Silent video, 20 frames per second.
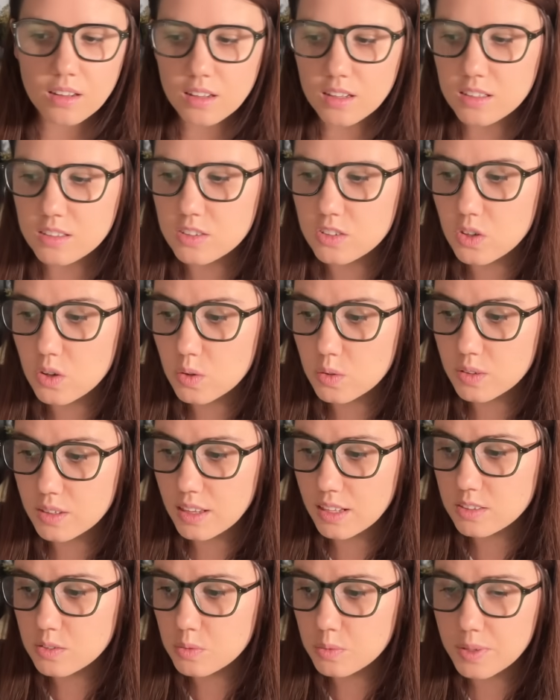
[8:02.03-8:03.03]
So
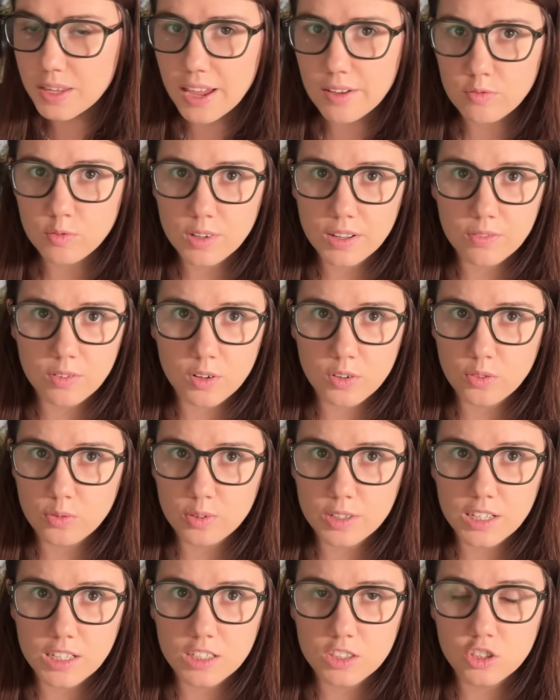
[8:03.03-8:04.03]
that's what we have. We have our
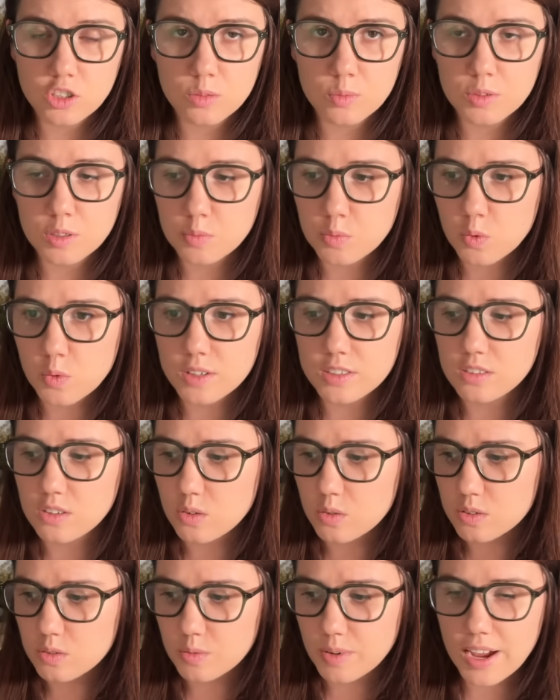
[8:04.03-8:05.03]
three Jupiter boys
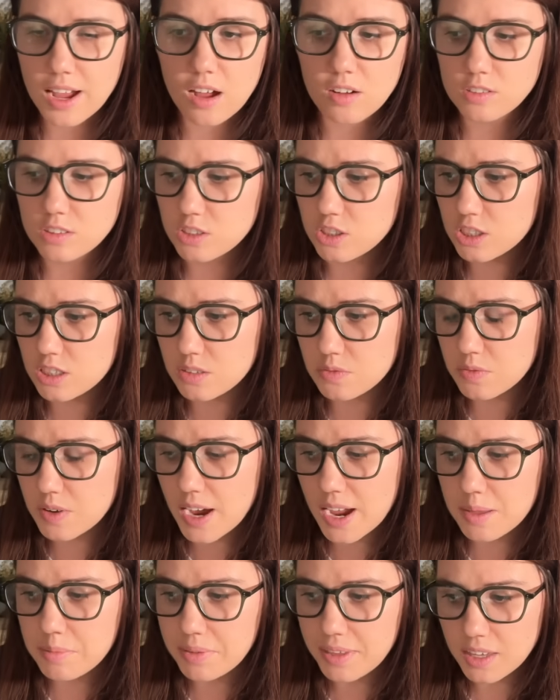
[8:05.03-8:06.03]
going around just
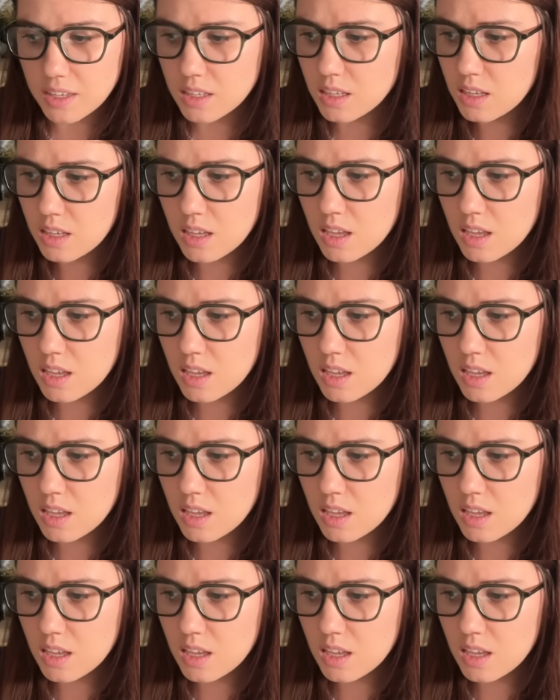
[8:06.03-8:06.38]
vibing,